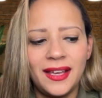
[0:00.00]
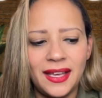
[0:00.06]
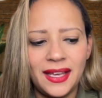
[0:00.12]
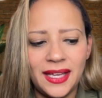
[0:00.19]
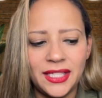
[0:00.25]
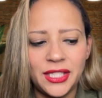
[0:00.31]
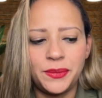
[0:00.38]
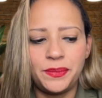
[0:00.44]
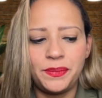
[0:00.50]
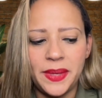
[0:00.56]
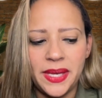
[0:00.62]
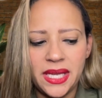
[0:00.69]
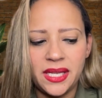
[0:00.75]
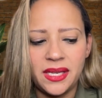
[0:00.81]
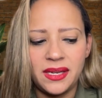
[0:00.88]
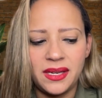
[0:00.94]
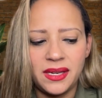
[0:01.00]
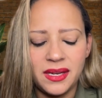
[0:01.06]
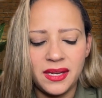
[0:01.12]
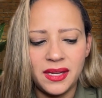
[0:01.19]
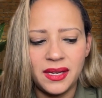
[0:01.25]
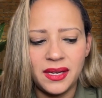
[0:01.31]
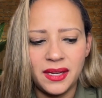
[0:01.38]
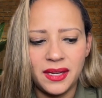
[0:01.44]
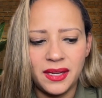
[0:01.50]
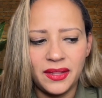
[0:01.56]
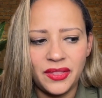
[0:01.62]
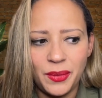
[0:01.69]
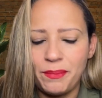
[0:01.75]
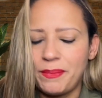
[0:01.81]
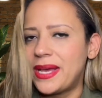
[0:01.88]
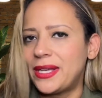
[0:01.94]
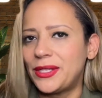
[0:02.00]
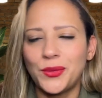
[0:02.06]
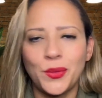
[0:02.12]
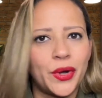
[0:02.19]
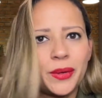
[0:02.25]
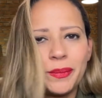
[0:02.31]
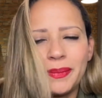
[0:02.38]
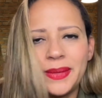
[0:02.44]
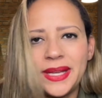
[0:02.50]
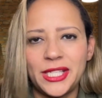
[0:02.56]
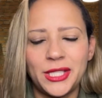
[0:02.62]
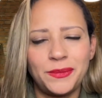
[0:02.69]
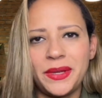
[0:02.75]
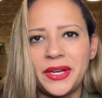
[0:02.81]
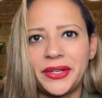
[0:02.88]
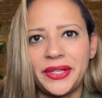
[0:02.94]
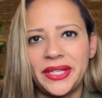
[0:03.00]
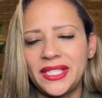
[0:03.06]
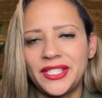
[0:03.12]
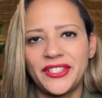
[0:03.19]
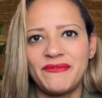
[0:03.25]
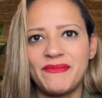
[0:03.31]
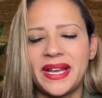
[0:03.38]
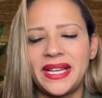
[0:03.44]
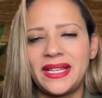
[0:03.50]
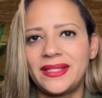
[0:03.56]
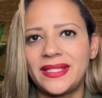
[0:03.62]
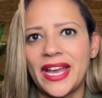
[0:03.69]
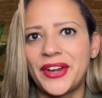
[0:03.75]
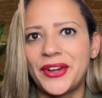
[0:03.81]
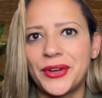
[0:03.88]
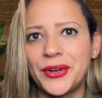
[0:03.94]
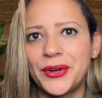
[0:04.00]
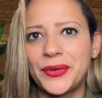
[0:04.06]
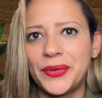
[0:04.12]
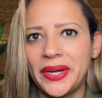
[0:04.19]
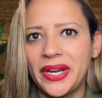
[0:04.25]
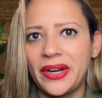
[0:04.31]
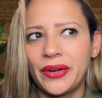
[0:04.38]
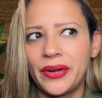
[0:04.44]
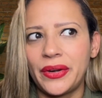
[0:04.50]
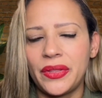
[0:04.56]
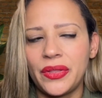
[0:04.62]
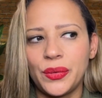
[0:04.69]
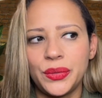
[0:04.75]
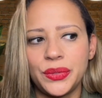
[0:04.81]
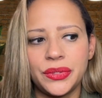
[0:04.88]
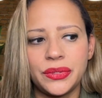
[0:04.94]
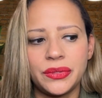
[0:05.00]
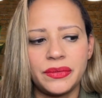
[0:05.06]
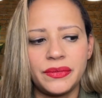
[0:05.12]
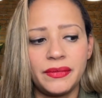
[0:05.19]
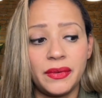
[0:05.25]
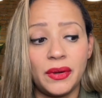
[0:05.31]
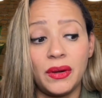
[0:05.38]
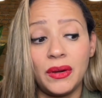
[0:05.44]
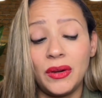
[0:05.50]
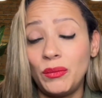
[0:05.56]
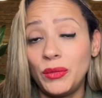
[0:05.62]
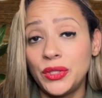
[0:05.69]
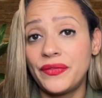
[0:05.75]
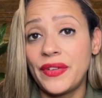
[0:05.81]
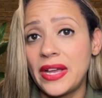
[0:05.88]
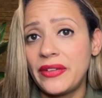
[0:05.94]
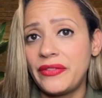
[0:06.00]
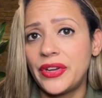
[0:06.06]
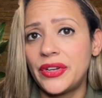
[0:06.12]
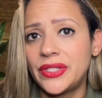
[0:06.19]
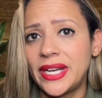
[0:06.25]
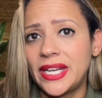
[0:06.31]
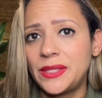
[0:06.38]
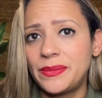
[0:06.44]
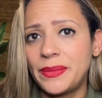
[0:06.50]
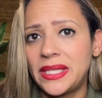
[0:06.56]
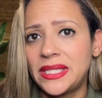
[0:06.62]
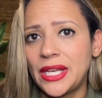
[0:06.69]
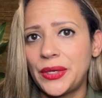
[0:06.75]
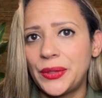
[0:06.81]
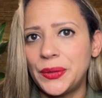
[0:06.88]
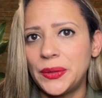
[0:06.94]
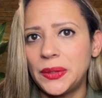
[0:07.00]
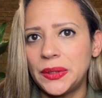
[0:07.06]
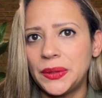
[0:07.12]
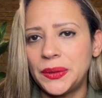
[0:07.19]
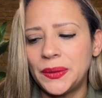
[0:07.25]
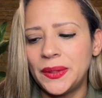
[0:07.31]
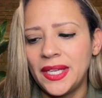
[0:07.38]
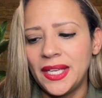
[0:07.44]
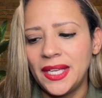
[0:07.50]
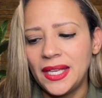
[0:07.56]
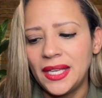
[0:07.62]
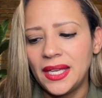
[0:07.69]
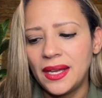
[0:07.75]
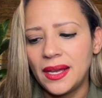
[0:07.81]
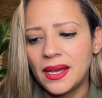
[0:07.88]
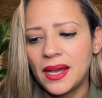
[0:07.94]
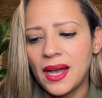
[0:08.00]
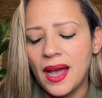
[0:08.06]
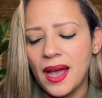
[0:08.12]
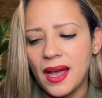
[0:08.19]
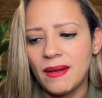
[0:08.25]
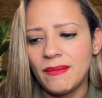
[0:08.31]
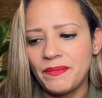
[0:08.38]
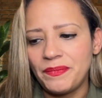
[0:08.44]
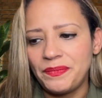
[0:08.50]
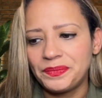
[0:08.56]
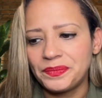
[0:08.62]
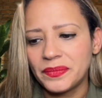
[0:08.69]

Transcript: it's been the best work experience of my entire career. Those almost 5 years that I spent at Hulu, um,